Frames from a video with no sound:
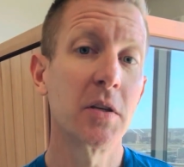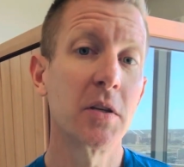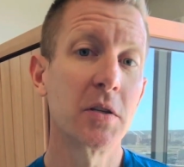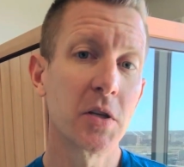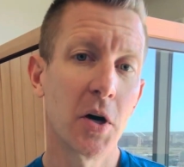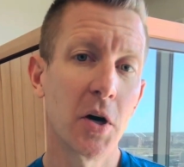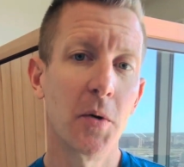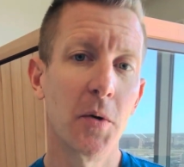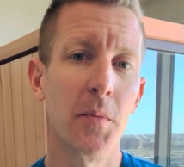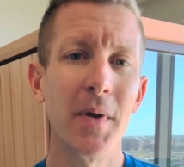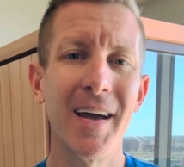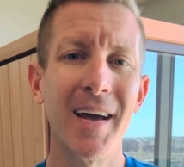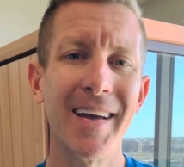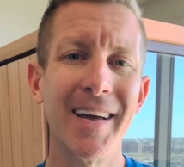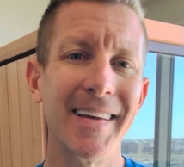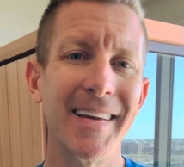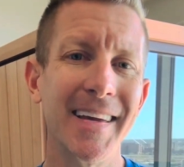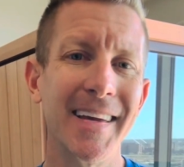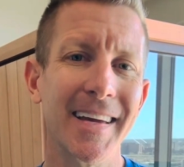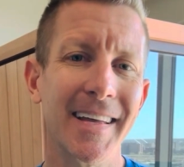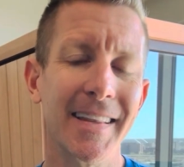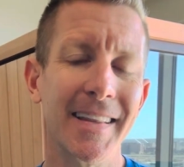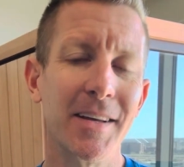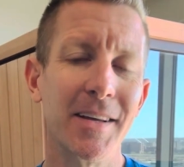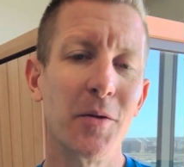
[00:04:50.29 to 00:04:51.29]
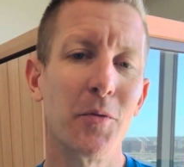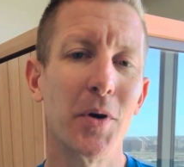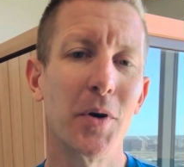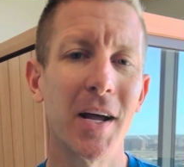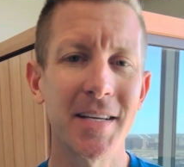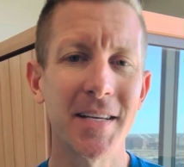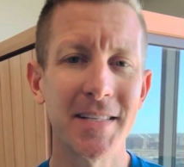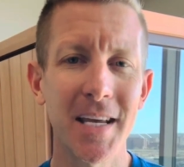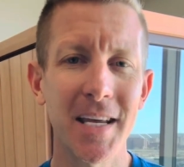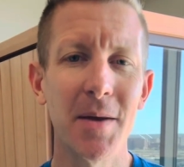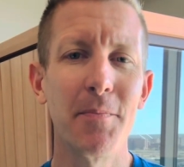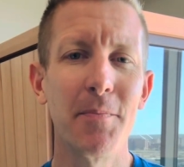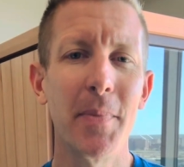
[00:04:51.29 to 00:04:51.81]
So again, when I
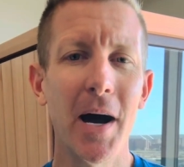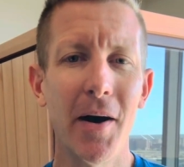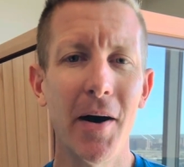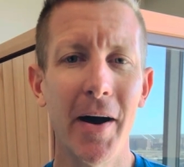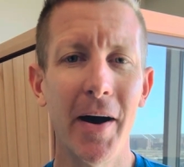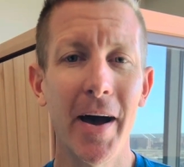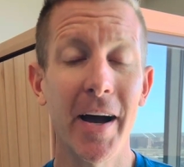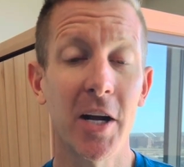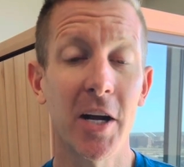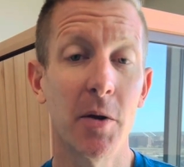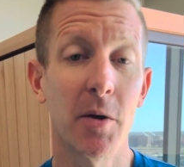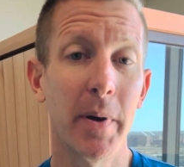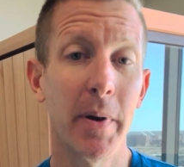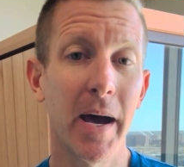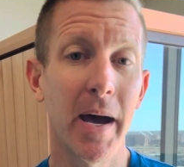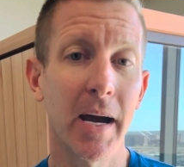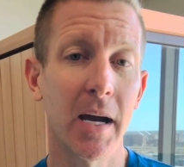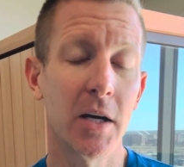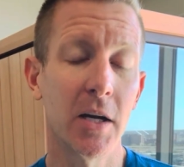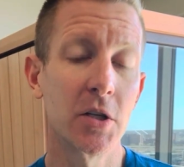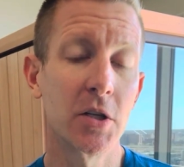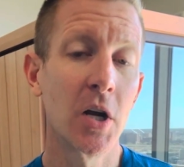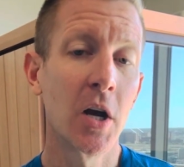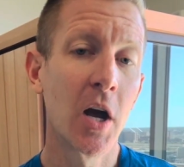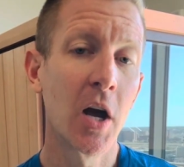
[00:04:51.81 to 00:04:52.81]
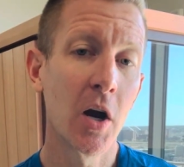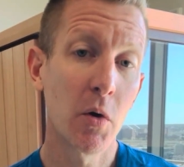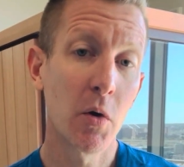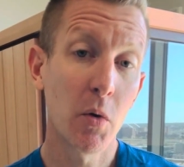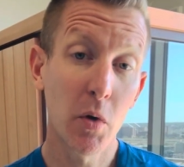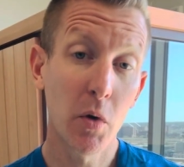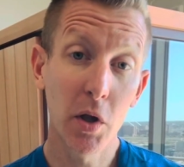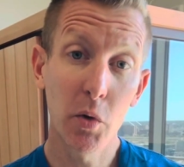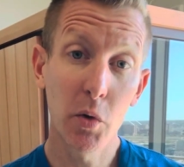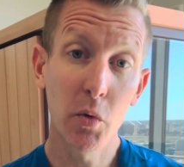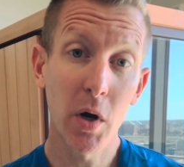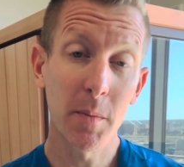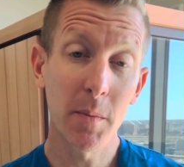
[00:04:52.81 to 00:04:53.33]
say biohack your package,
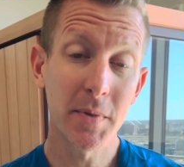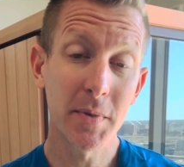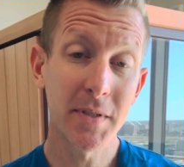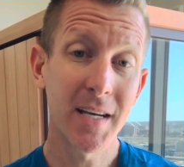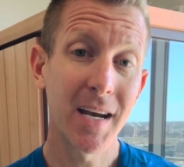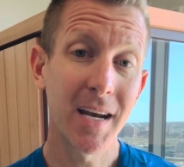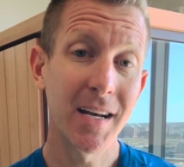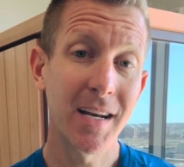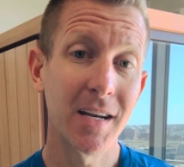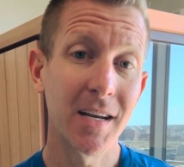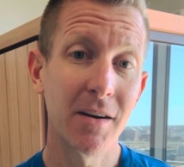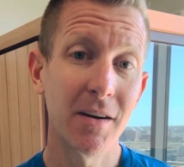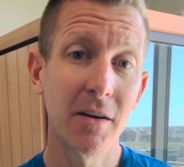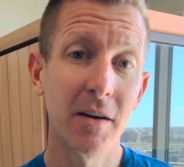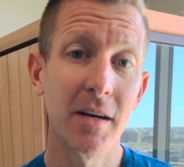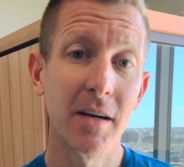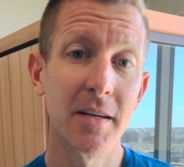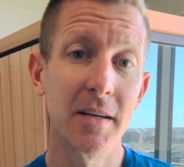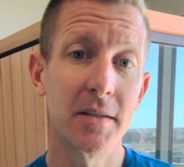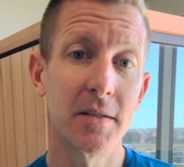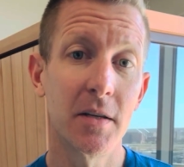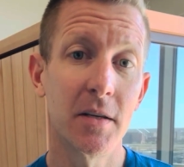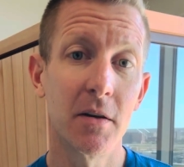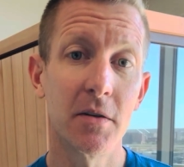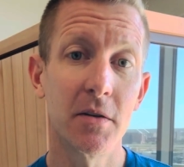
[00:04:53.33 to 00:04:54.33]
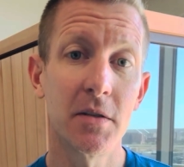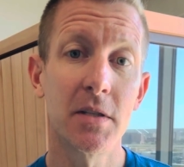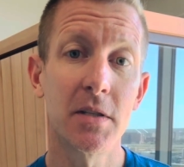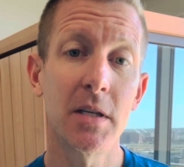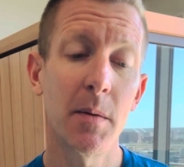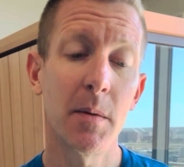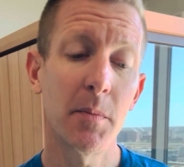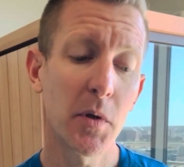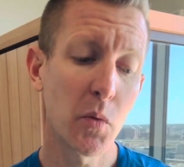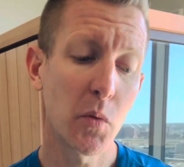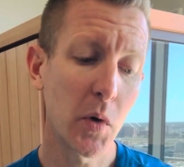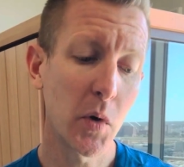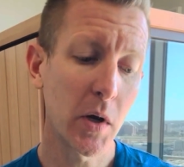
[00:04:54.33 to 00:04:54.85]
really what I'm saying here is there's
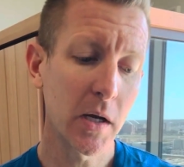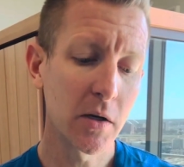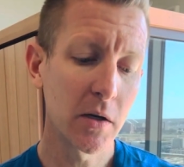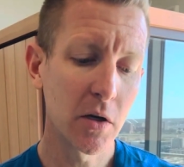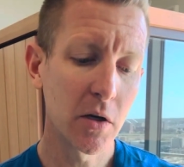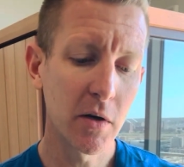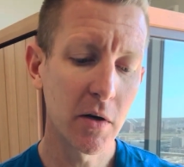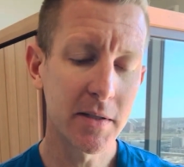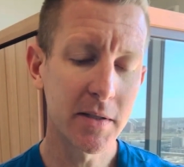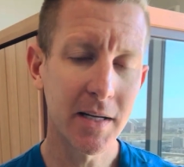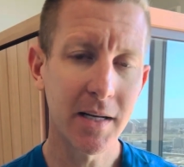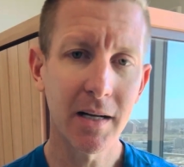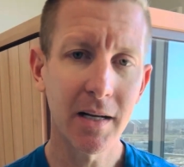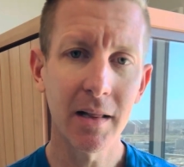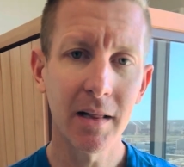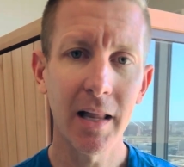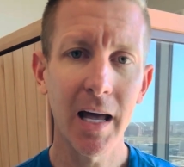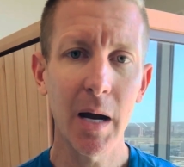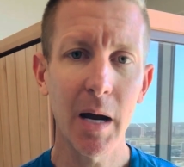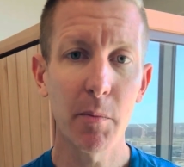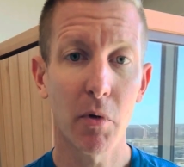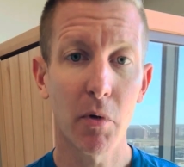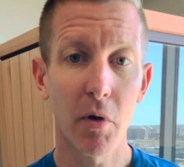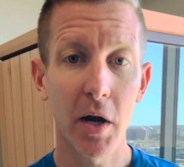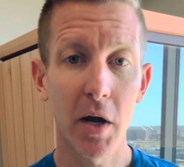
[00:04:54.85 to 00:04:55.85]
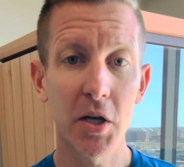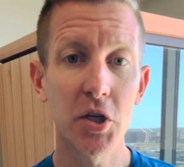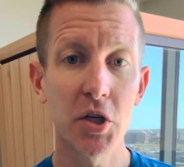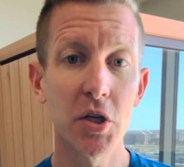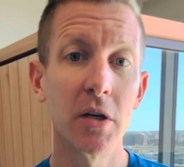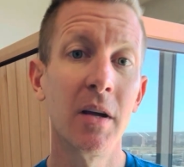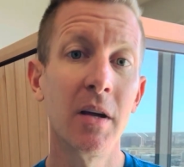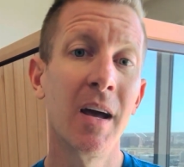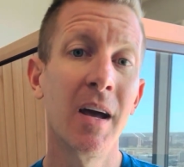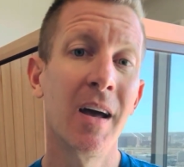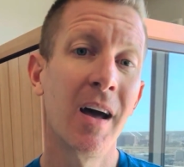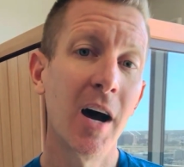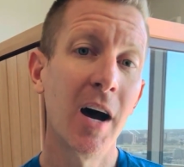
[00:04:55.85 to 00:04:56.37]
something we can do as a
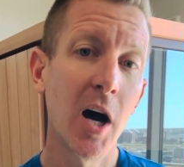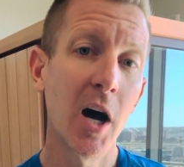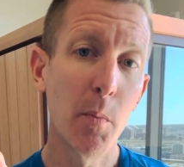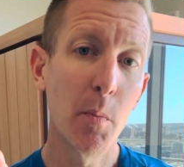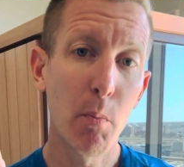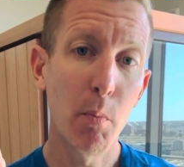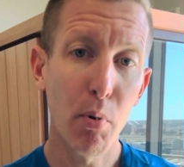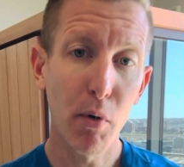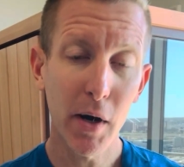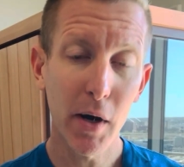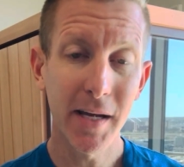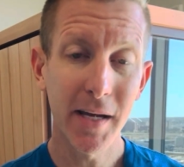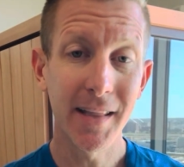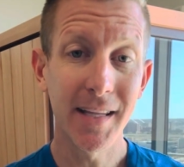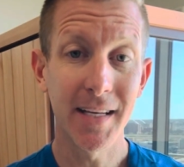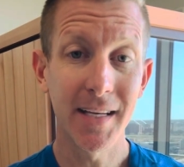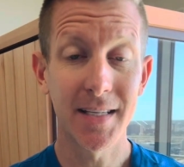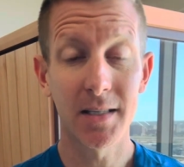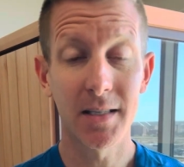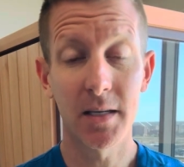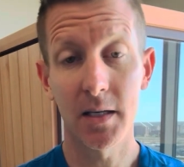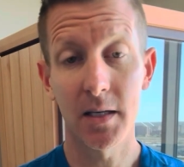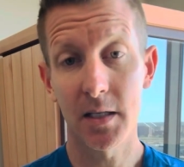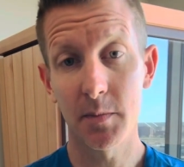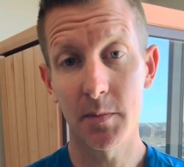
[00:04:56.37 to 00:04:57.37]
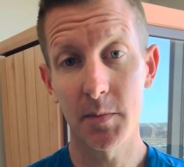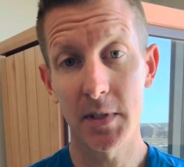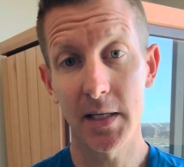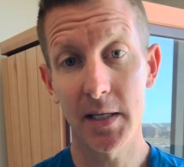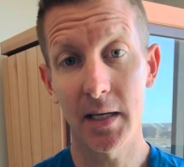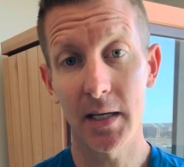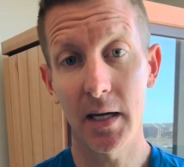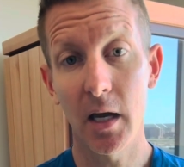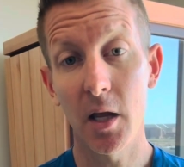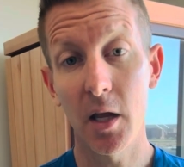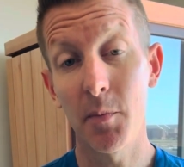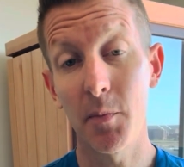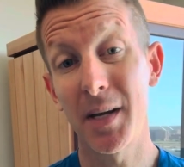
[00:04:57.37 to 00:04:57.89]
collaboration of bringing these systems
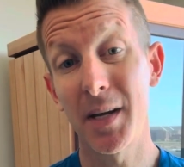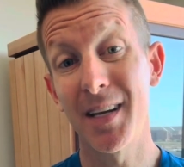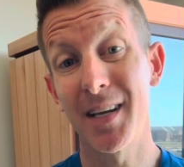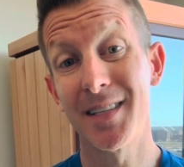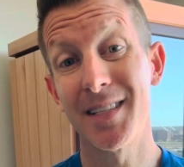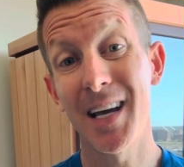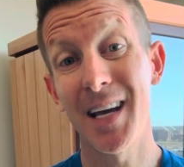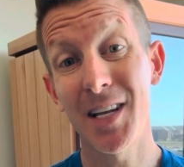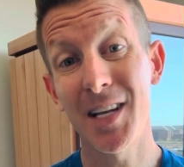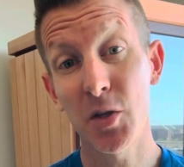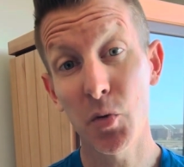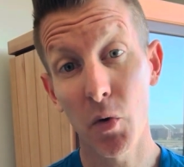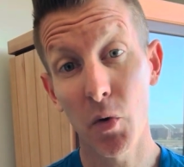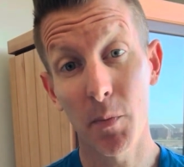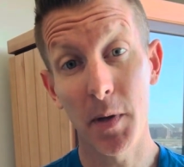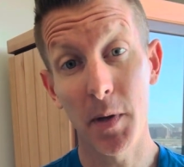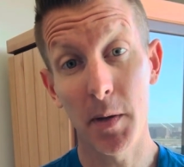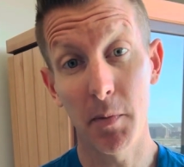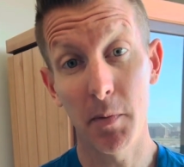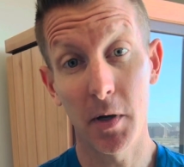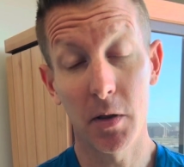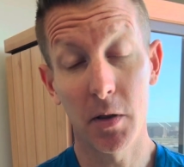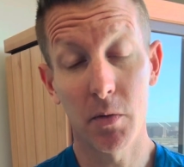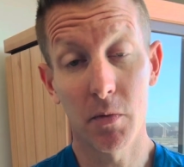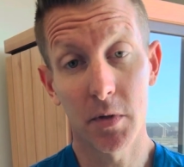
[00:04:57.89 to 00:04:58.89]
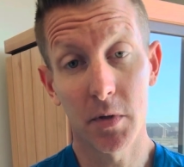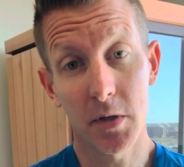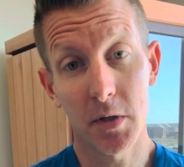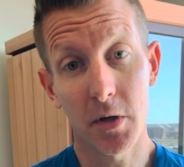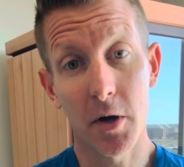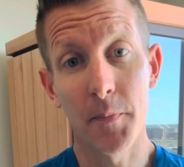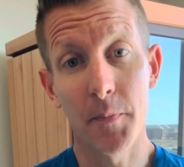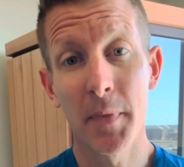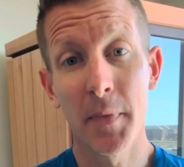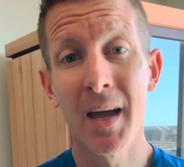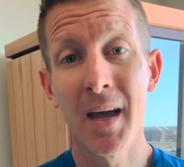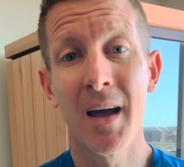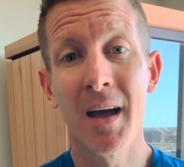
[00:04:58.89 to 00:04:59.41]
together, because that's where people get the
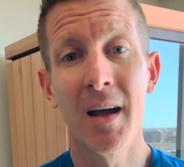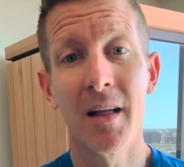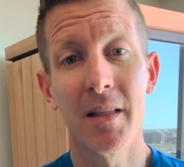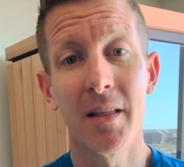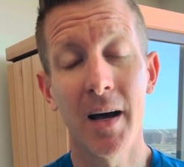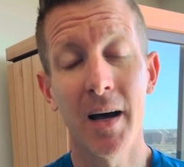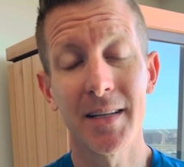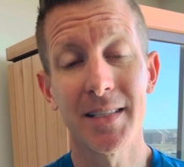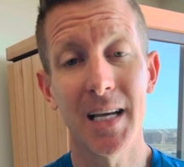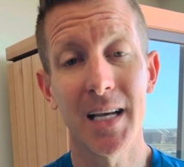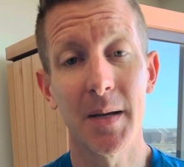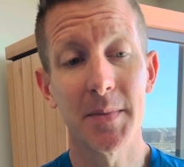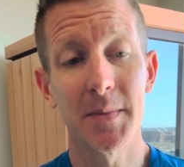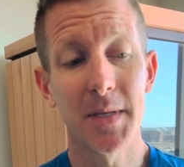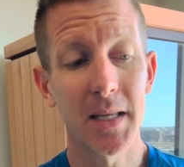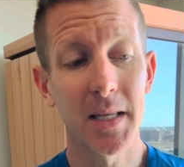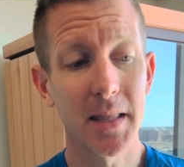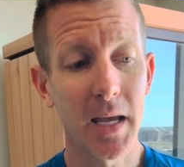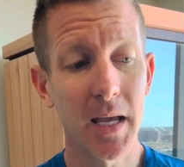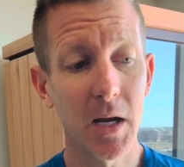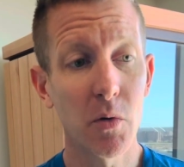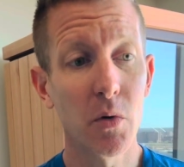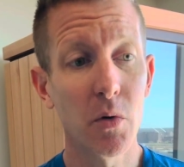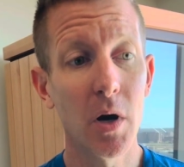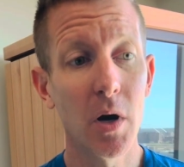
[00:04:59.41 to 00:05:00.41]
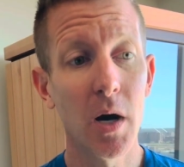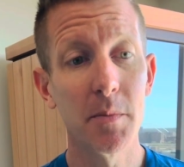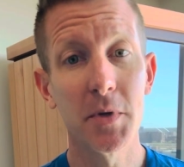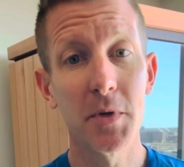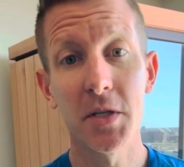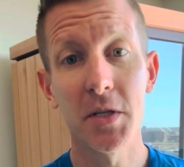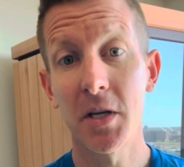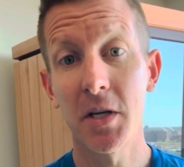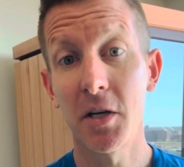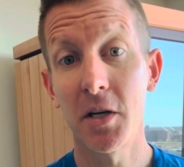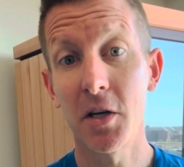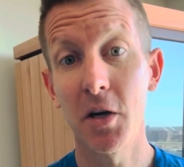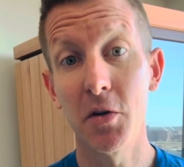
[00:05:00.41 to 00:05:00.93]
result. A lot of times they think, well, I'm
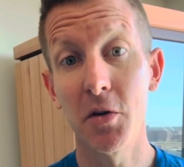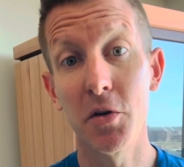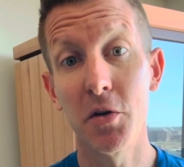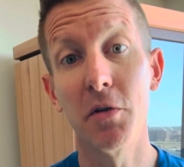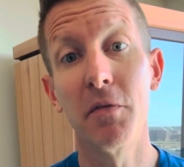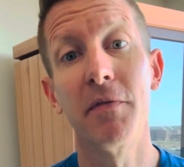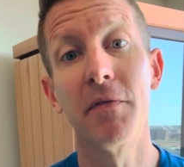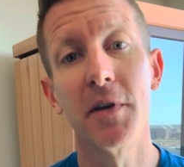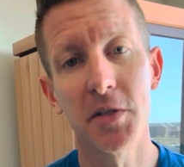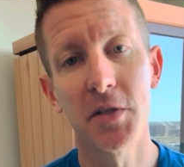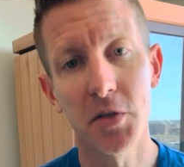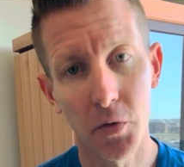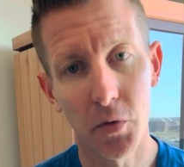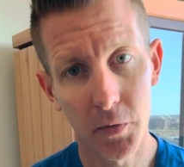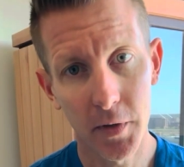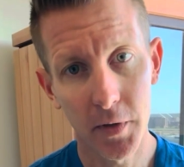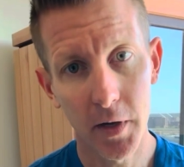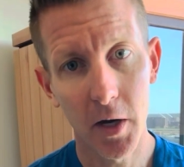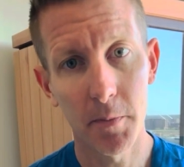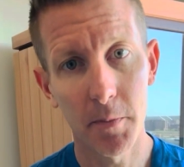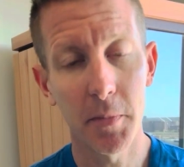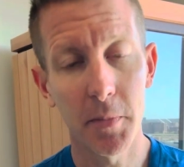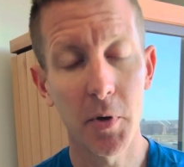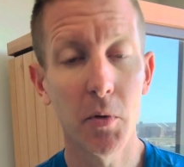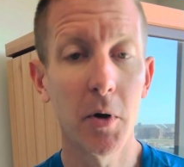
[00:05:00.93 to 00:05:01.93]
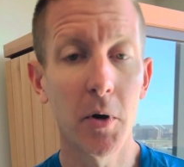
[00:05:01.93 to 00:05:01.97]
just going to go do physical therapy.